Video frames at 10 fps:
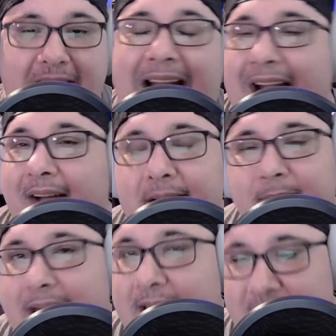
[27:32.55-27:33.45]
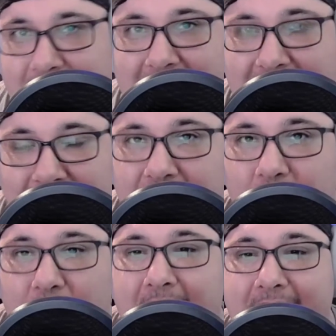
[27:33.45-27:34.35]
Have an amazing day,
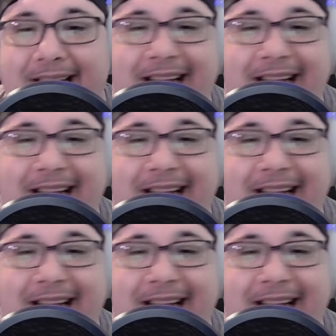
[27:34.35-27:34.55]
everyone.